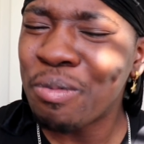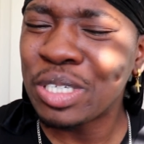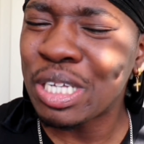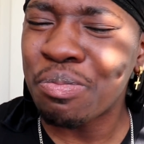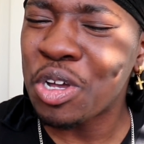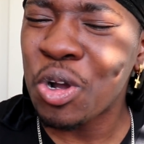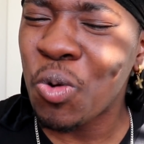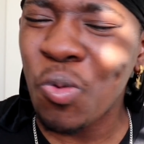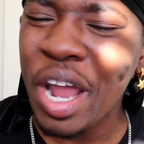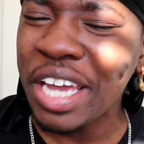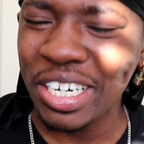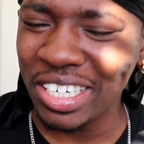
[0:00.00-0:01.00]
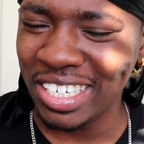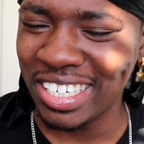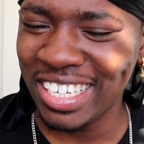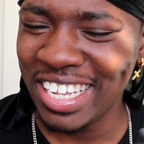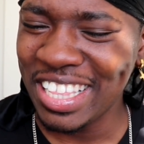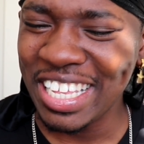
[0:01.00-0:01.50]
something greater
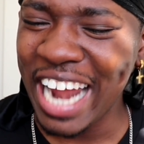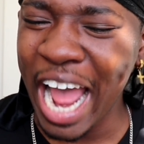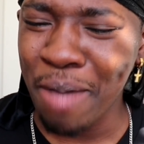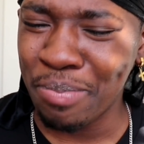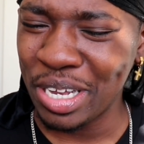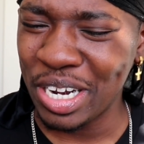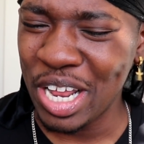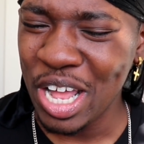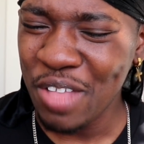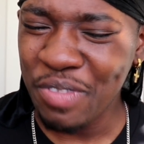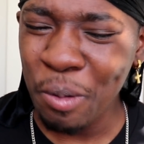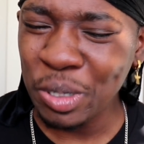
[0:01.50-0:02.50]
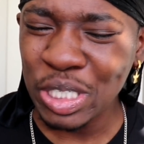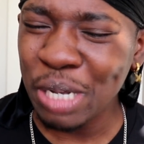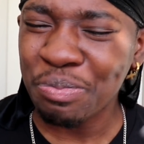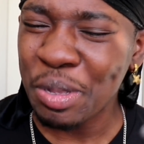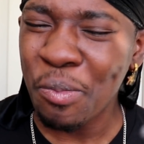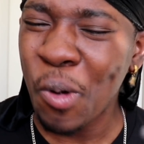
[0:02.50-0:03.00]
that happened. There was
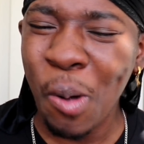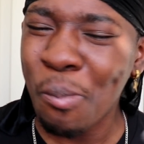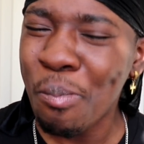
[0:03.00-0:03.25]
something more